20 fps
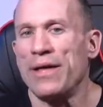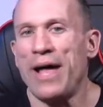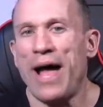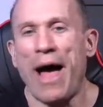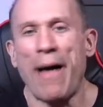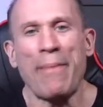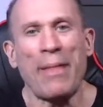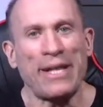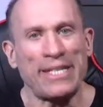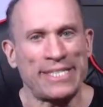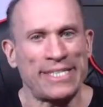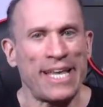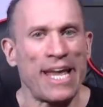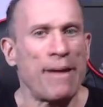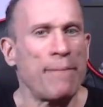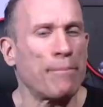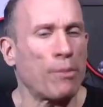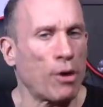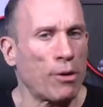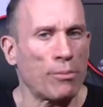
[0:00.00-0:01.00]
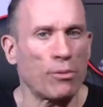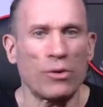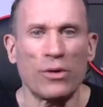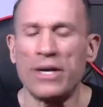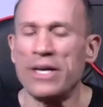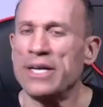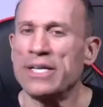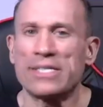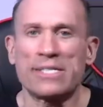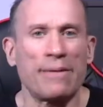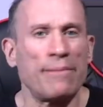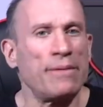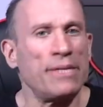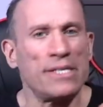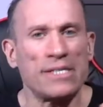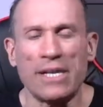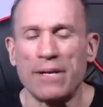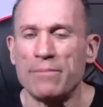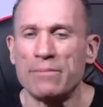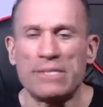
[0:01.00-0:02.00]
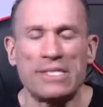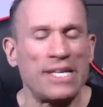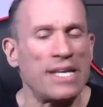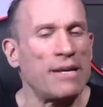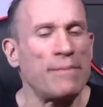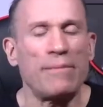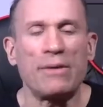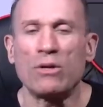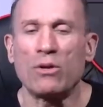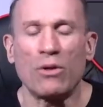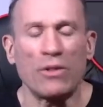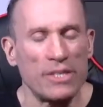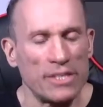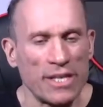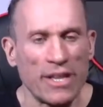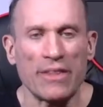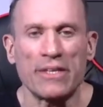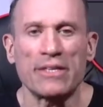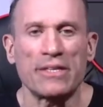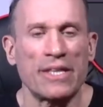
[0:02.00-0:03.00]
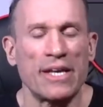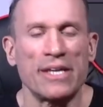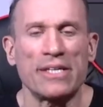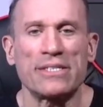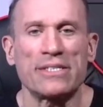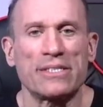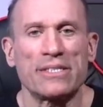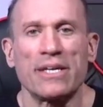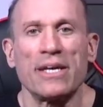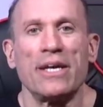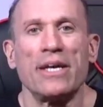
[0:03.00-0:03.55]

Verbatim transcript: I'm not saying berberine and some of these um, cinnamon, all these other things